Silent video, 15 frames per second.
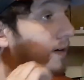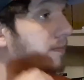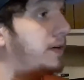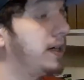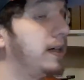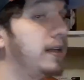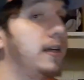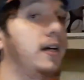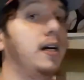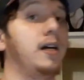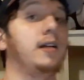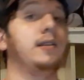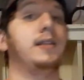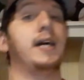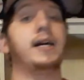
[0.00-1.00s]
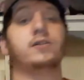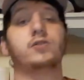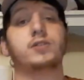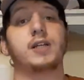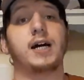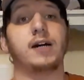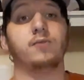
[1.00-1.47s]
But the
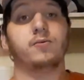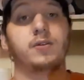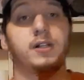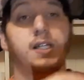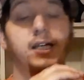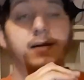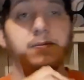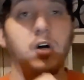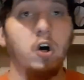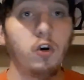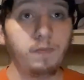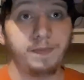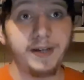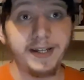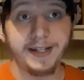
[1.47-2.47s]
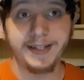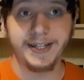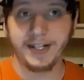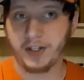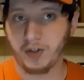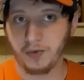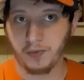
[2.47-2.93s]
Astros, I really am hoping
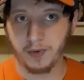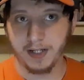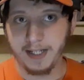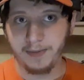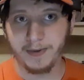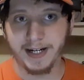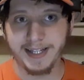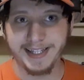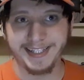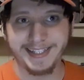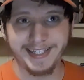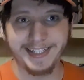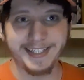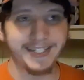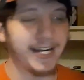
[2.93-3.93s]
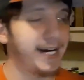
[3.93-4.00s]
they do really well this season.